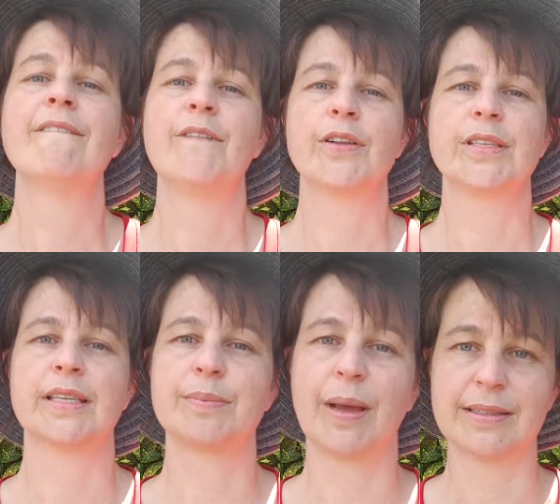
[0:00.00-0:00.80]
for
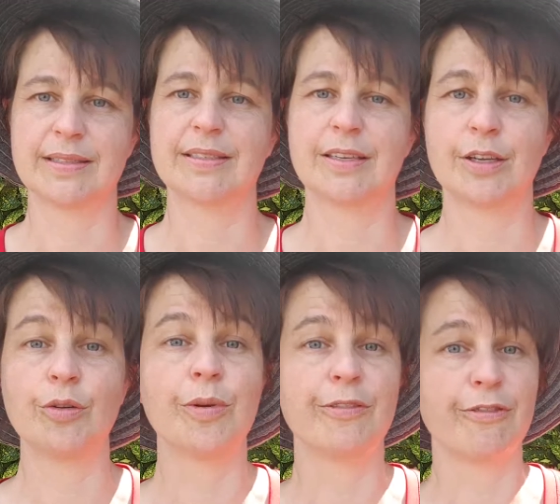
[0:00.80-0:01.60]
6 months, you'll
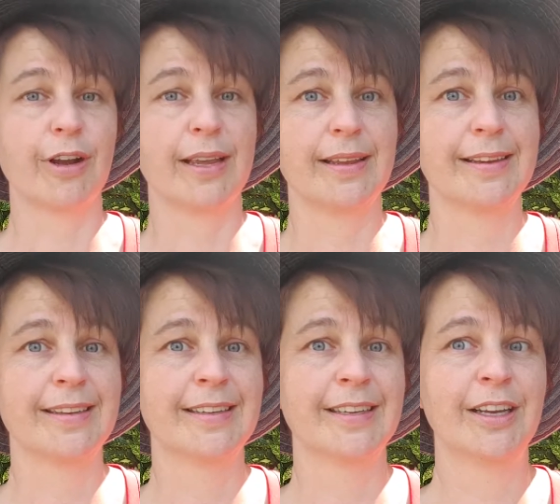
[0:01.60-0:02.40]
be free.
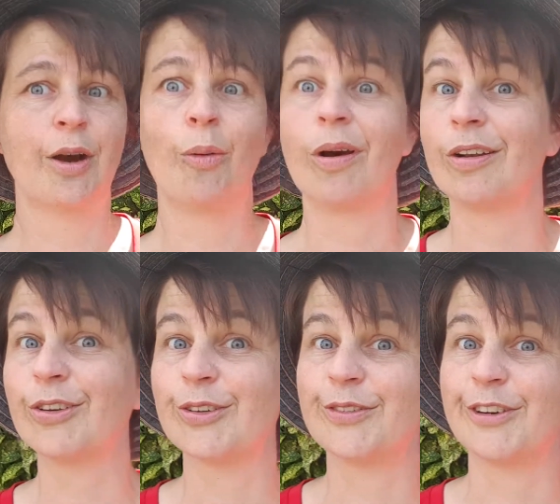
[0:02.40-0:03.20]
Why not
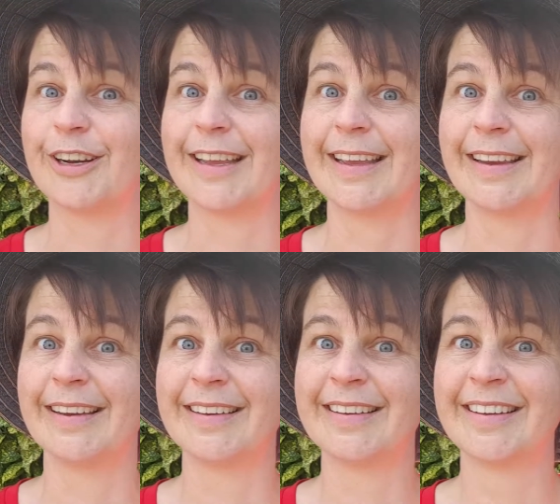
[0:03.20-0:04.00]
do it for a year?
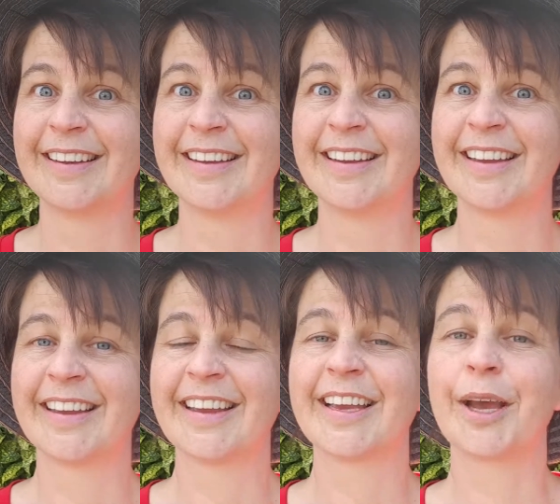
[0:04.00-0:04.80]

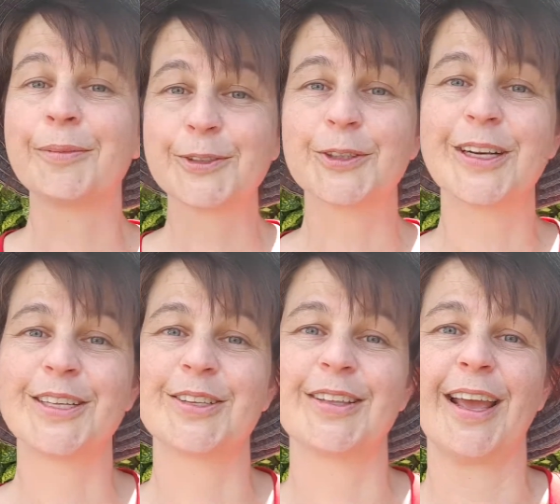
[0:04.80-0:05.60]
Come join
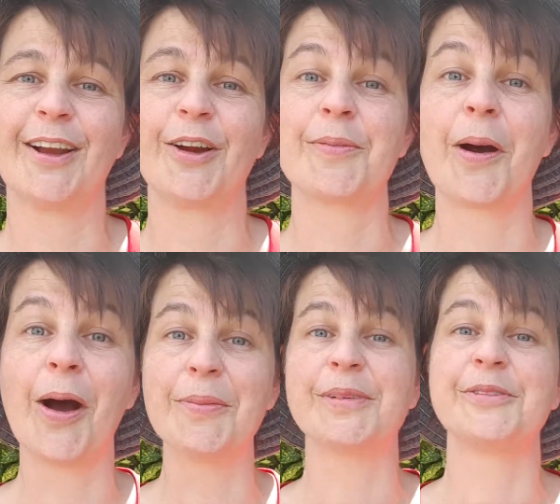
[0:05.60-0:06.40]
us on that group.
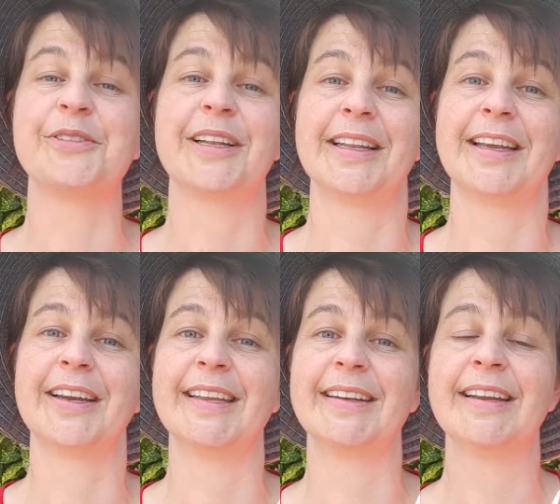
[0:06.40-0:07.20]
I'm definitely
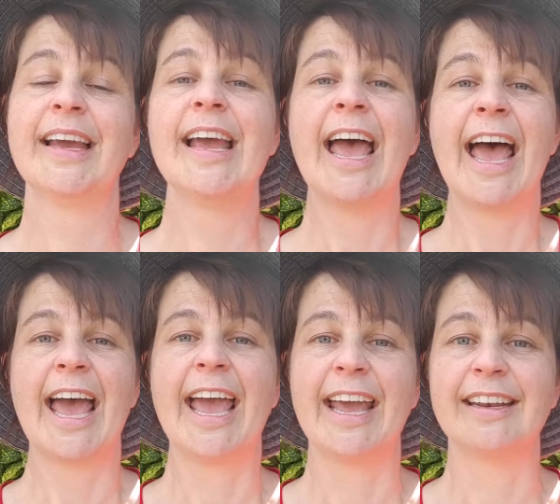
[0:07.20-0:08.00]
in.
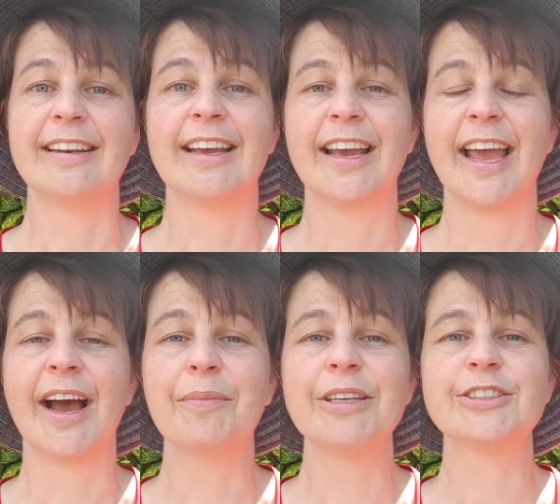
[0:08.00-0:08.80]
And
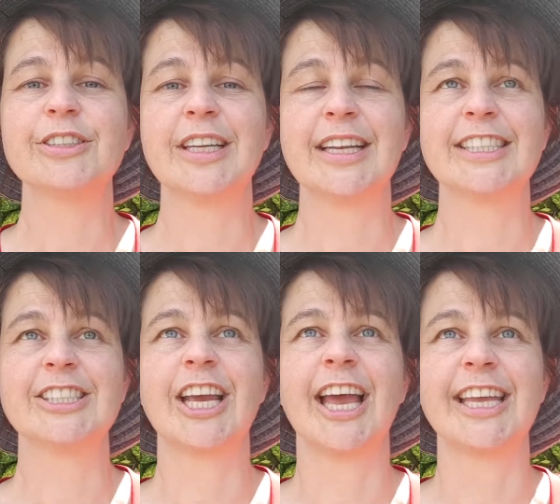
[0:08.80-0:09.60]
how much
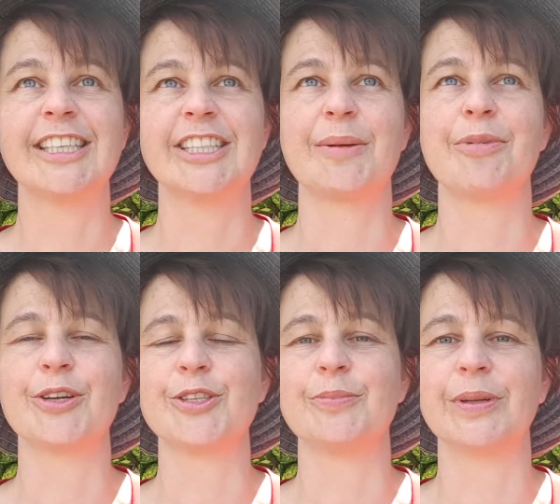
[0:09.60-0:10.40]
change and
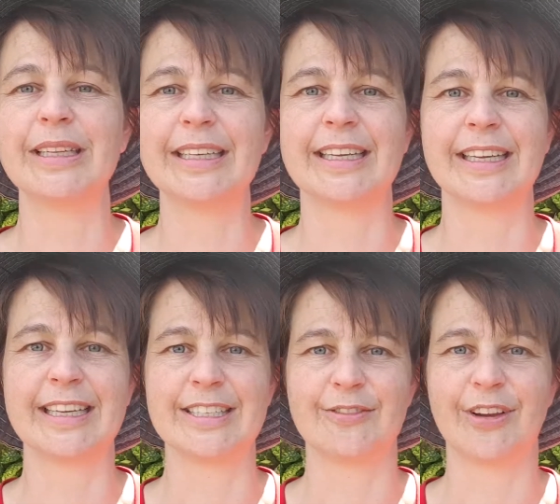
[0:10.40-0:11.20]
possibility
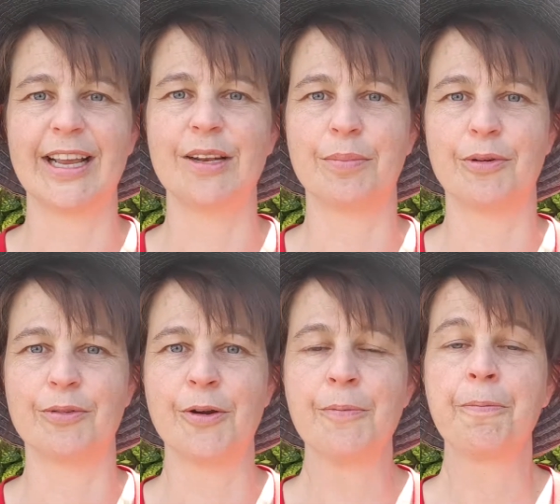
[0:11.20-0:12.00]
is
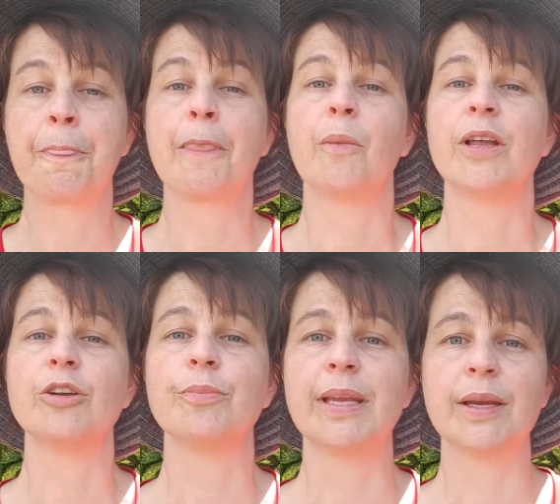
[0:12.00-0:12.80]
available when
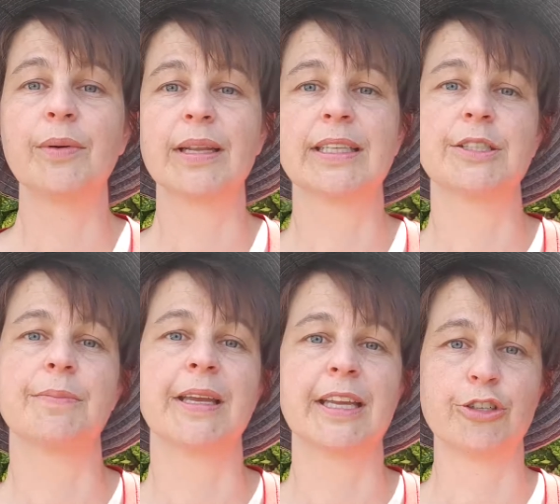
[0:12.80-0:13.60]
you're being willing to
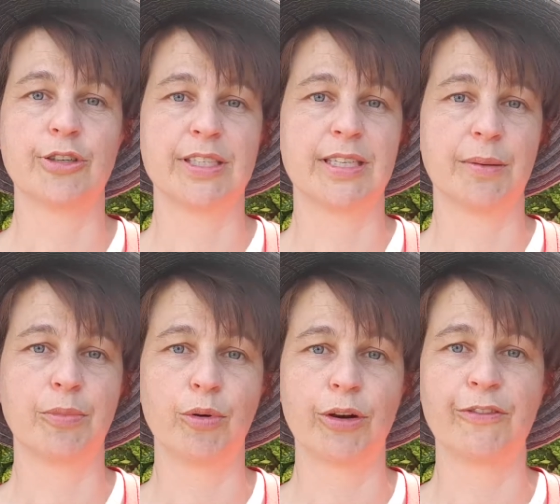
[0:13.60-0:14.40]
be Interesting
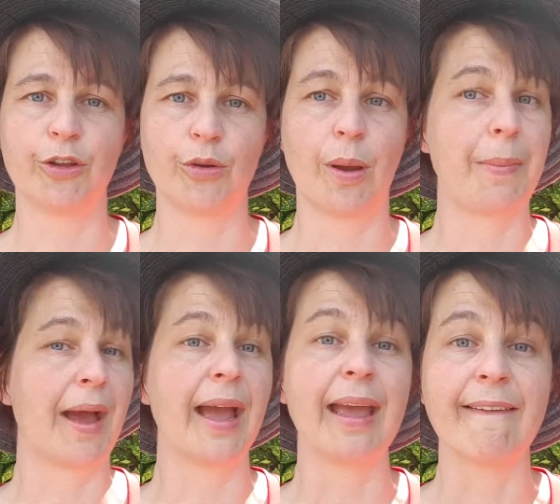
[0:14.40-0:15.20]
Point of View
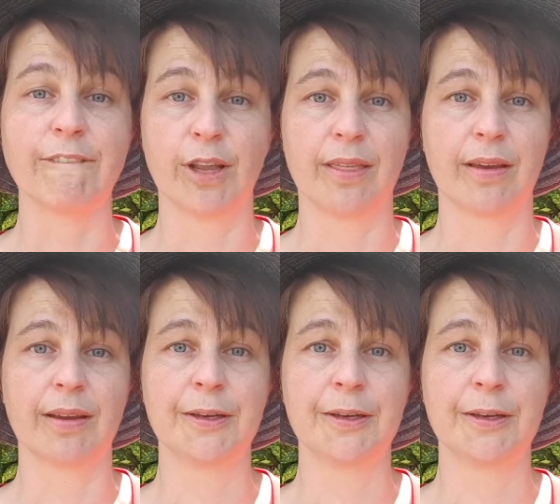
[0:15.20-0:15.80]
about everything.